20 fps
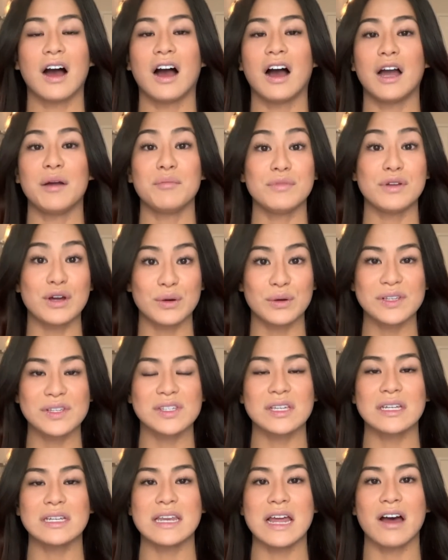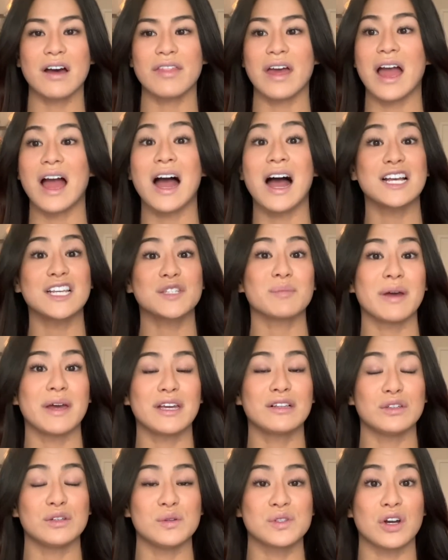I'm noticing now that as my
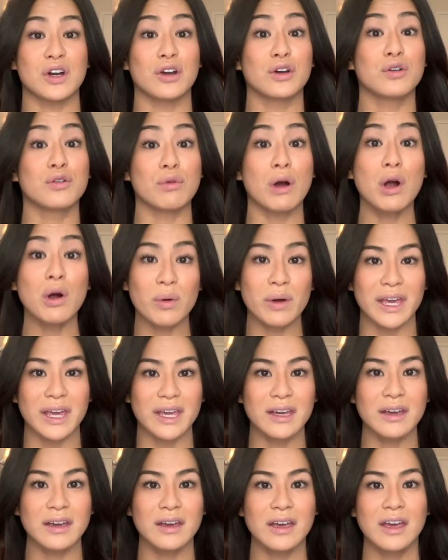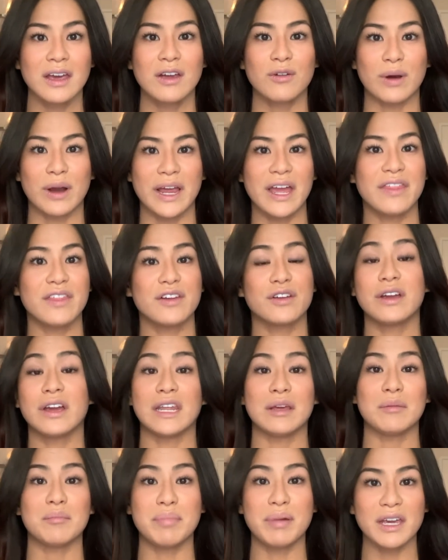glutes are growing, right, and they're
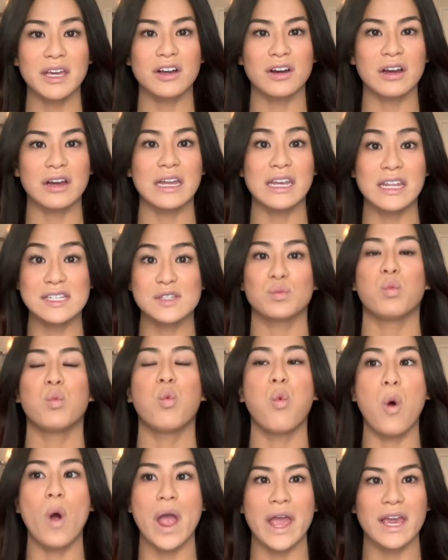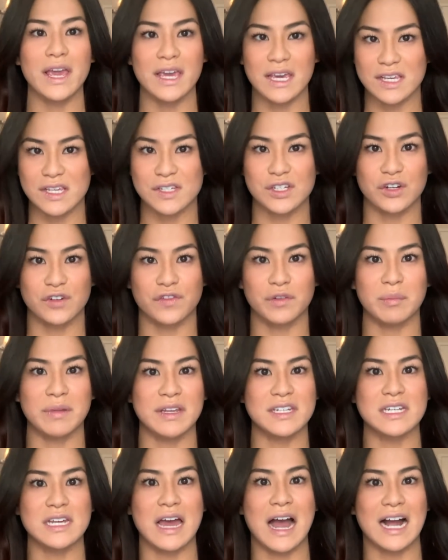getting bigger, it is way easier for
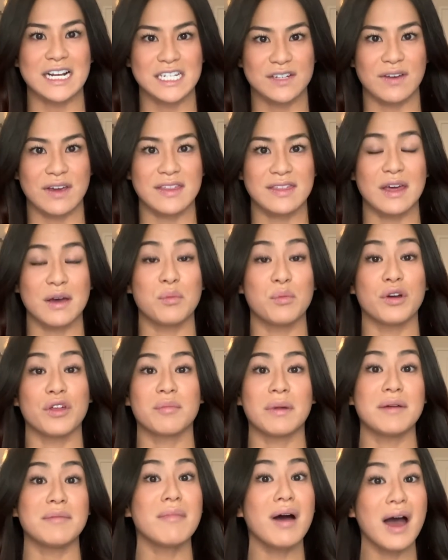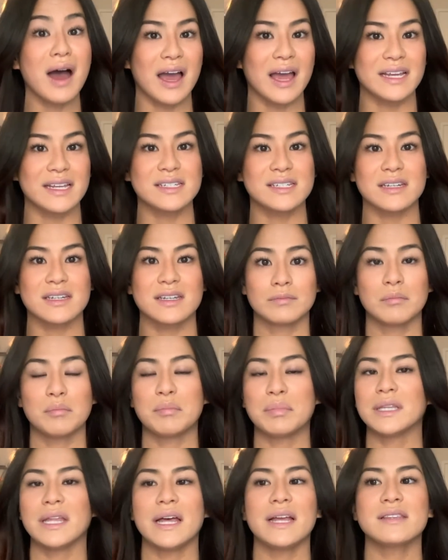me to activate them with my mind.
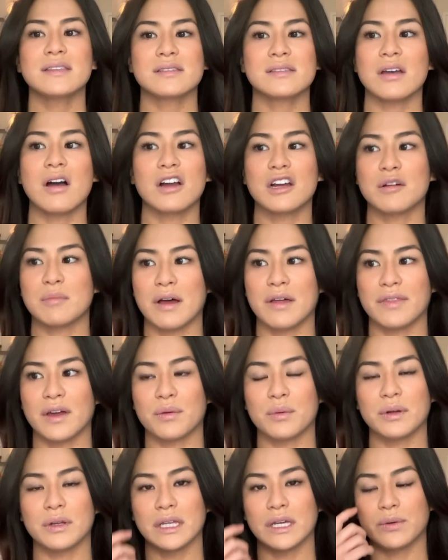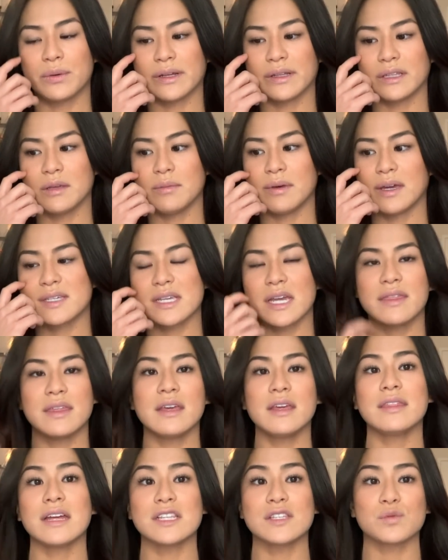But let's talk about that really quickly, because I
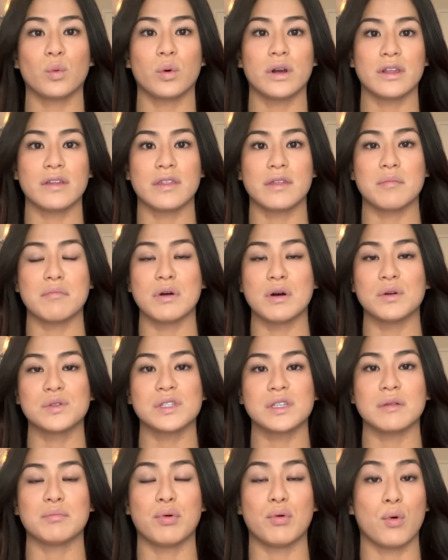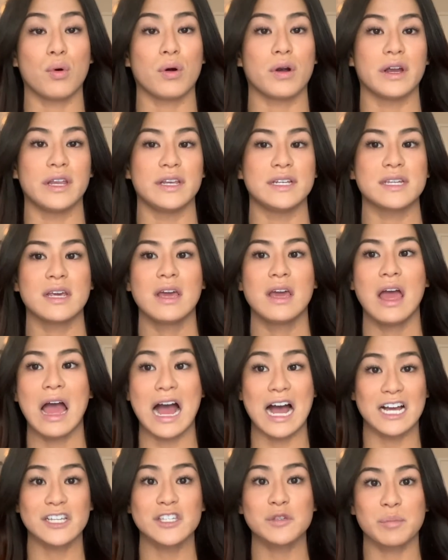think that's one of the most important
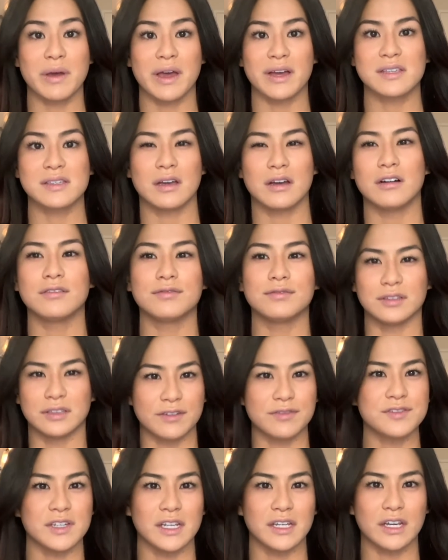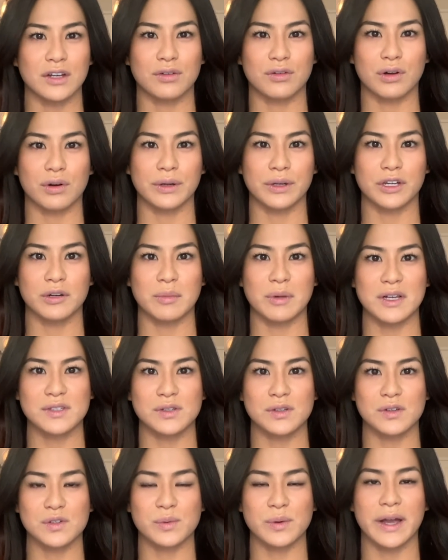aspects of lifting and growing your
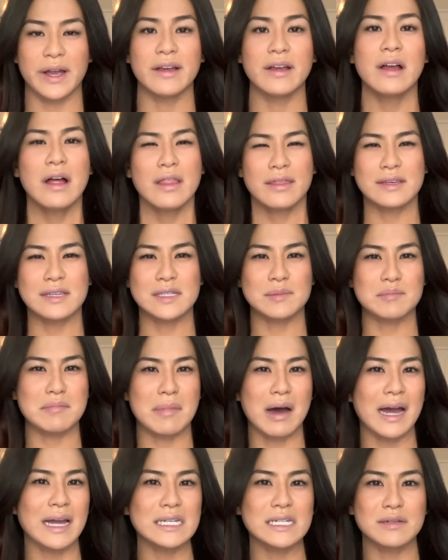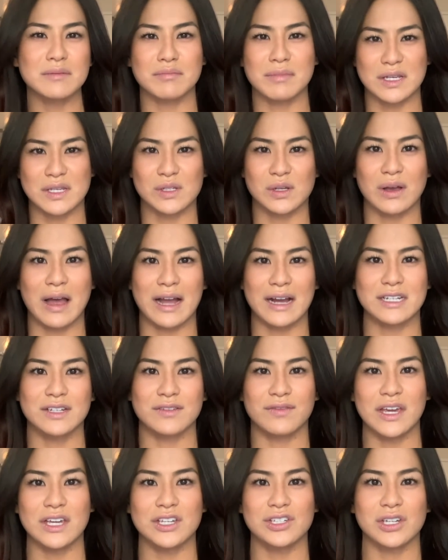muscles, right? This mind and muscle
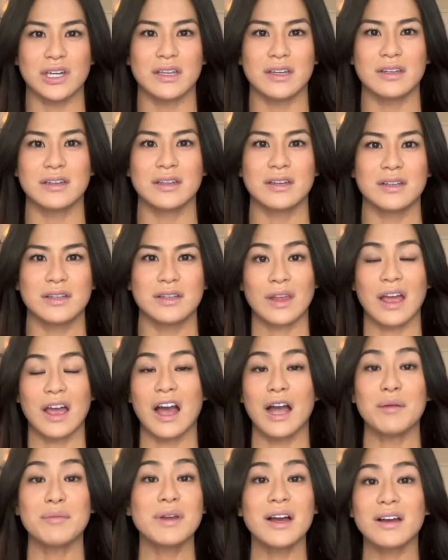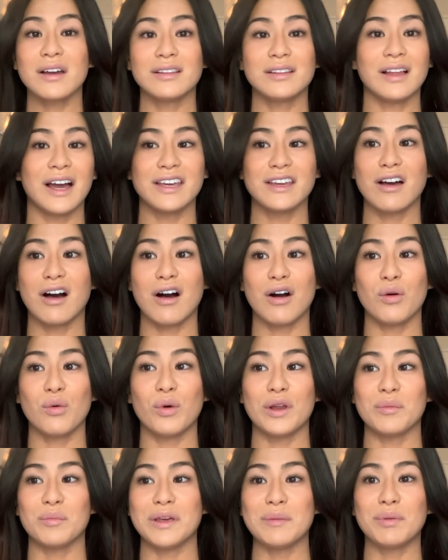activation. I'm not gonna lie, y'all,
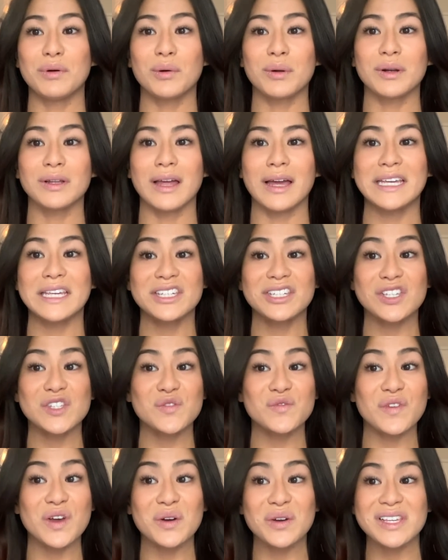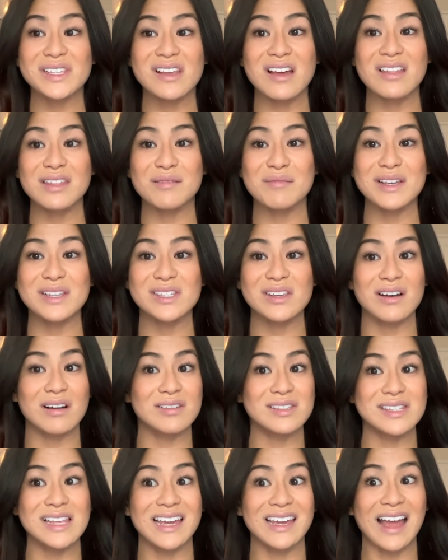when people were like, just focus on the muscle, I
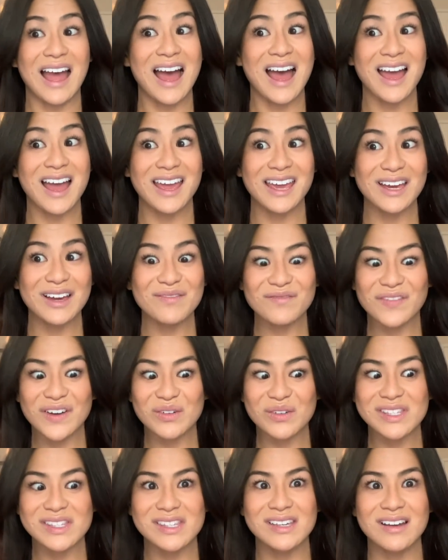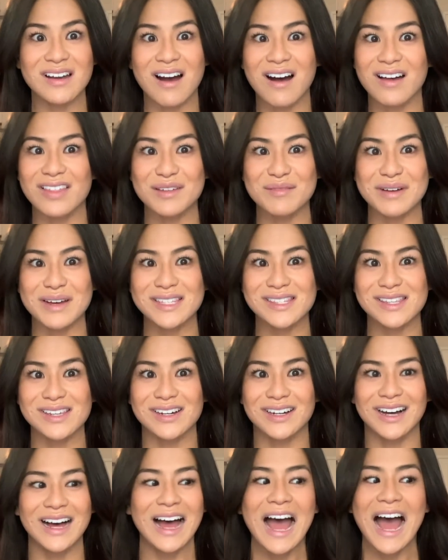was like, I am focusing on the
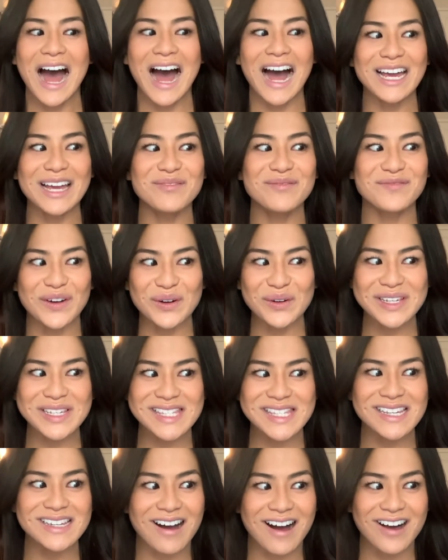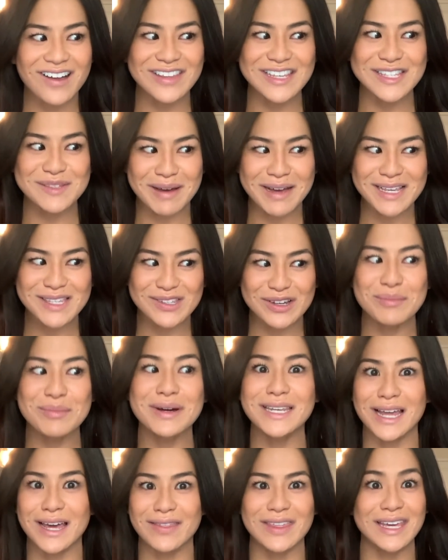muscle. I am focusing on this muscle,
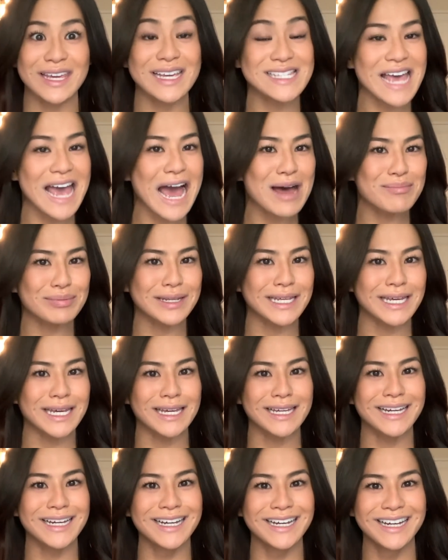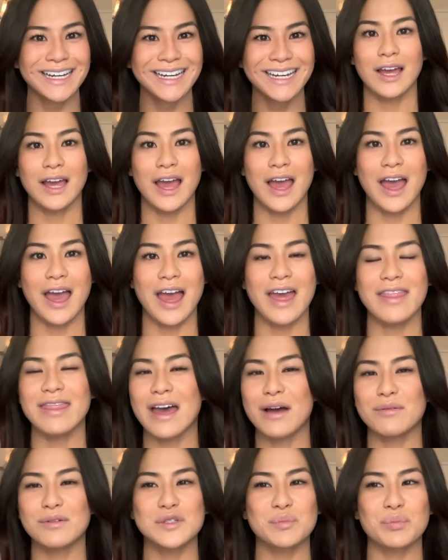but nothing is happening. And
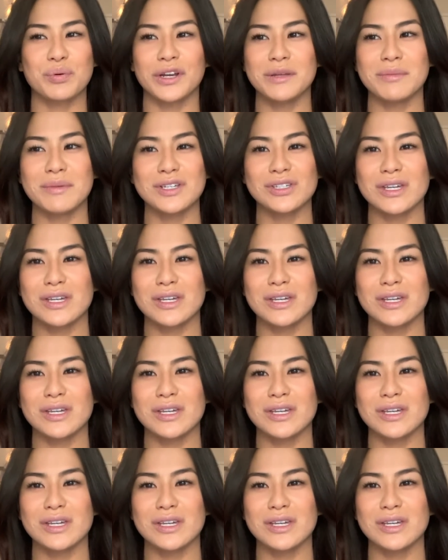that was pretty much